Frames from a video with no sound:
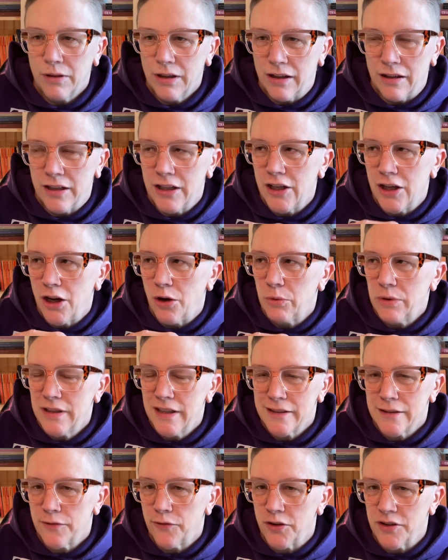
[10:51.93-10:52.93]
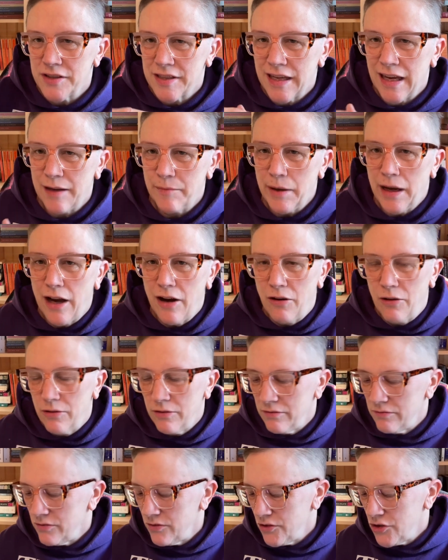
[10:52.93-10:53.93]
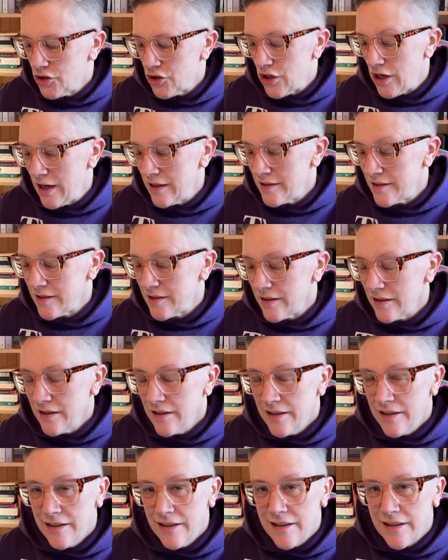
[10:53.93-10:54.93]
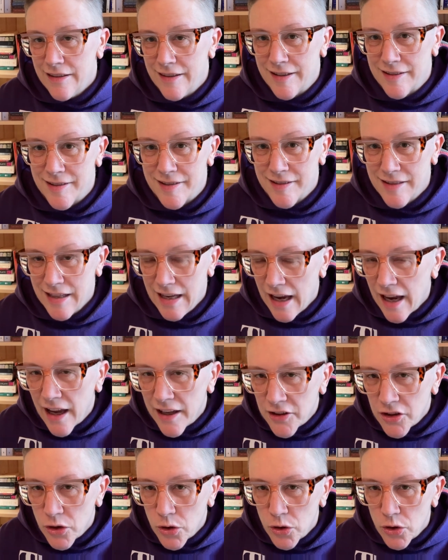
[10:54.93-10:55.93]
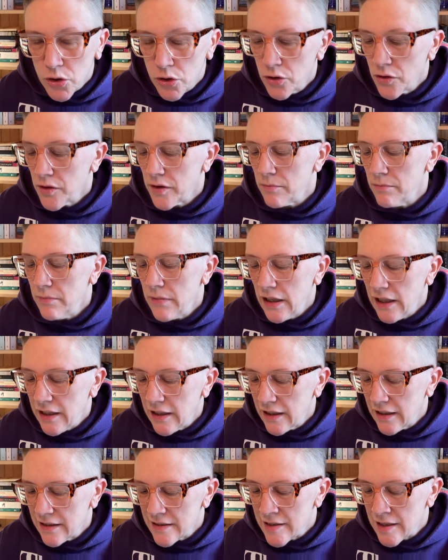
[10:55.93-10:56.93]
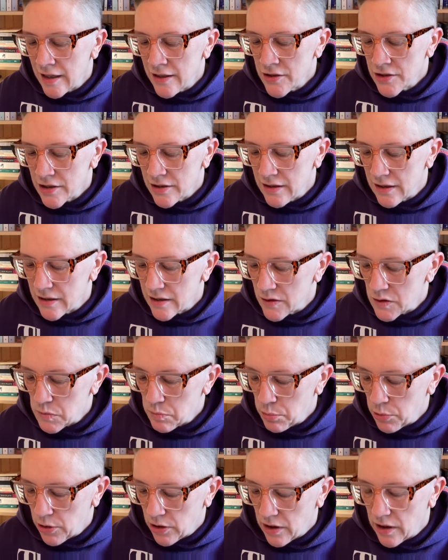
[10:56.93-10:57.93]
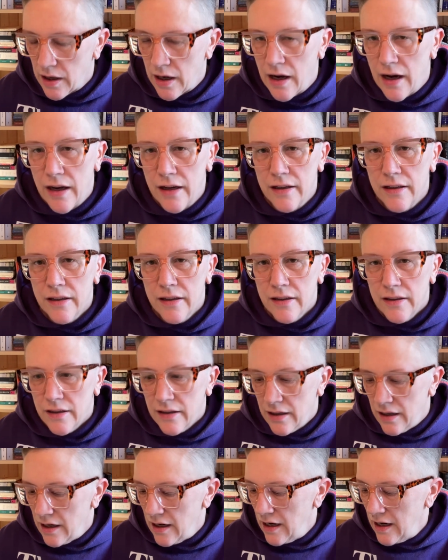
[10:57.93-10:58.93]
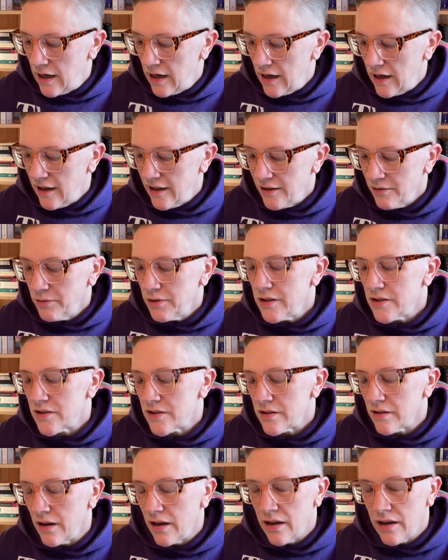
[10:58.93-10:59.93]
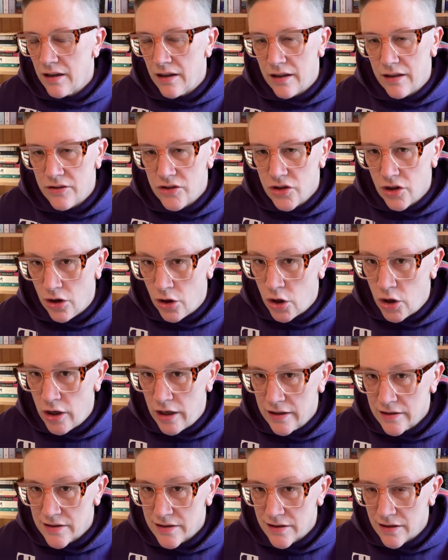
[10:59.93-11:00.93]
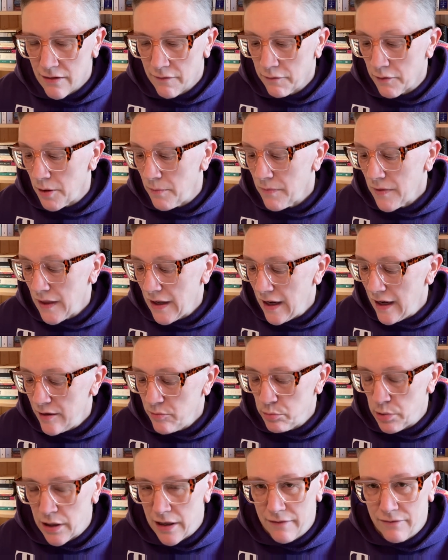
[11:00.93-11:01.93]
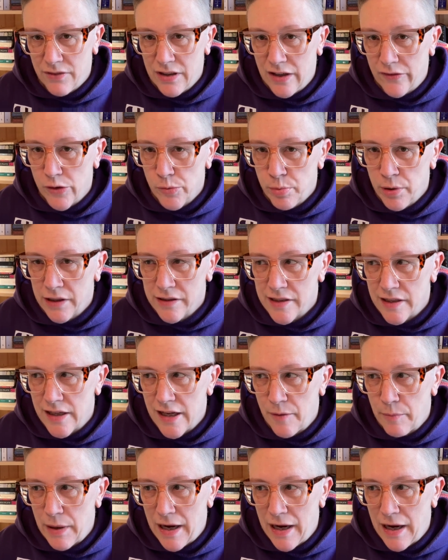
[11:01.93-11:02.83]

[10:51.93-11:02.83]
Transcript: You know, when this first came out, just the scandal, the media attention that this book got, I was hooked from then, but I've never picked it up.